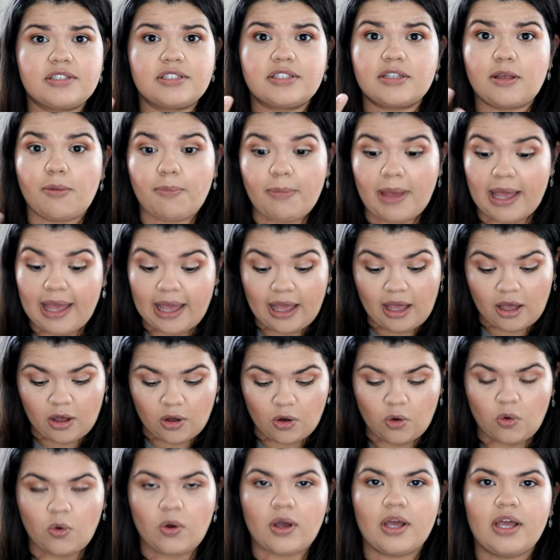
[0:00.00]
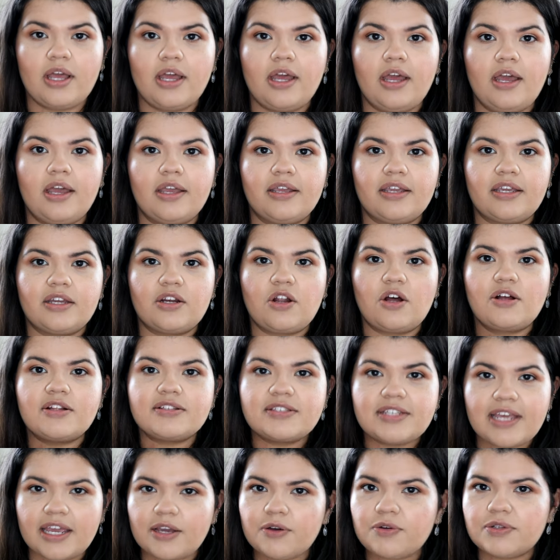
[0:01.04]
somehow get all
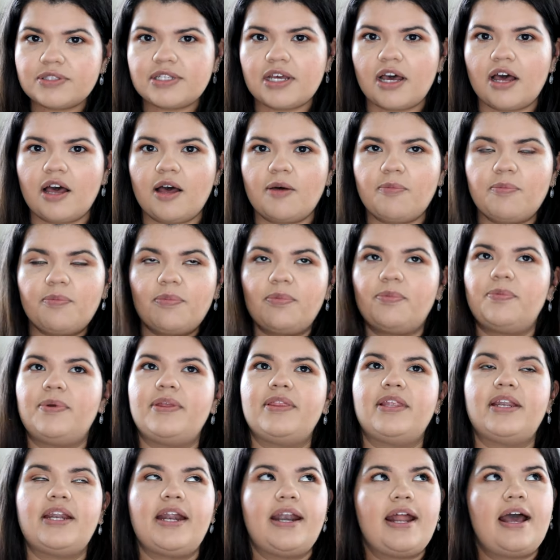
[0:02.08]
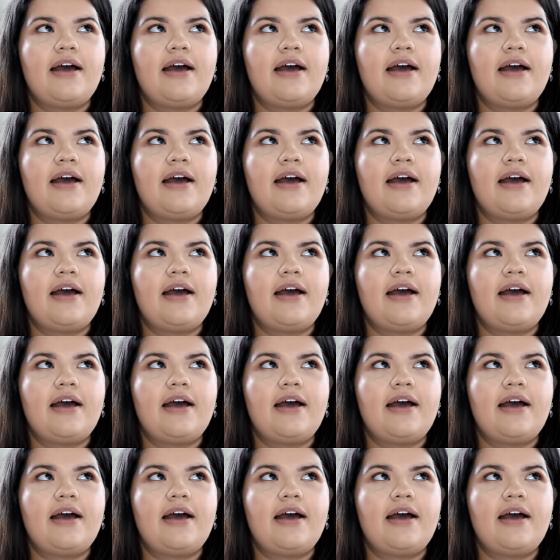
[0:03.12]
tangled up and then I'd